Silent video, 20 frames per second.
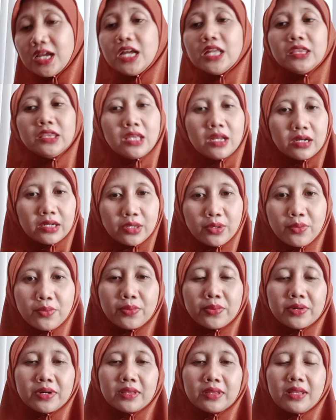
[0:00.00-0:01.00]
the
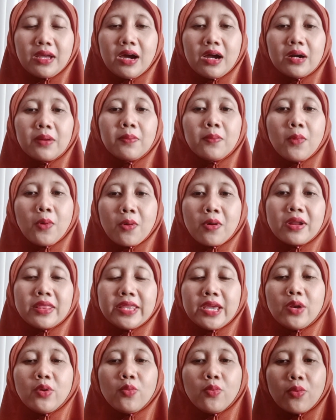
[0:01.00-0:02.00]
rewards are more
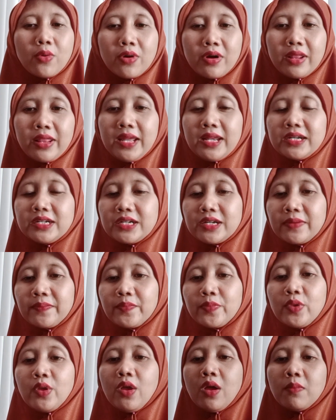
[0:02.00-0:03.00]
than worth it.
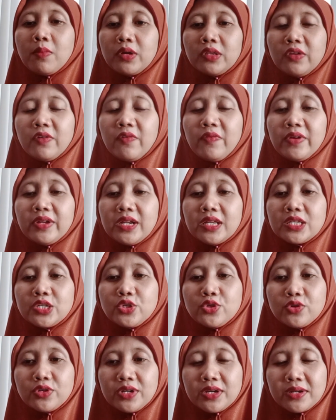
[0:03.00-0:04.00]
Motivated
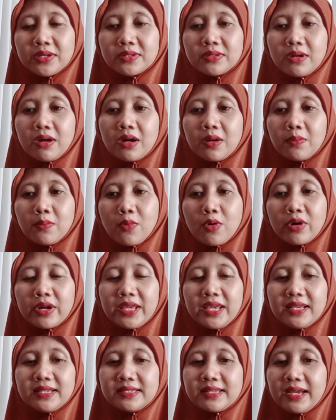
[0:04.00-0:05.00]
students are more
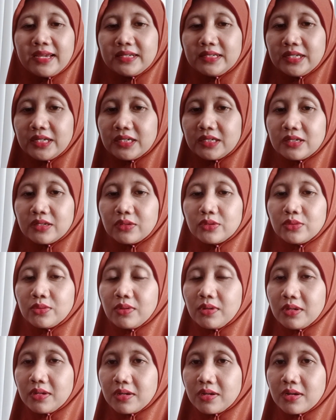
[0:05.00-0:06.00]
excited to
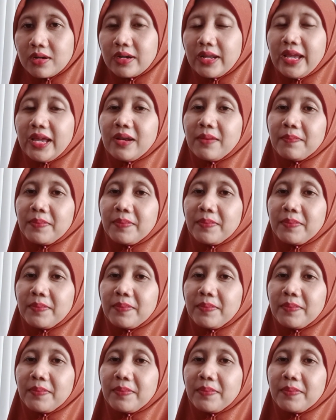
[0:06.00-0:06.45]
learn and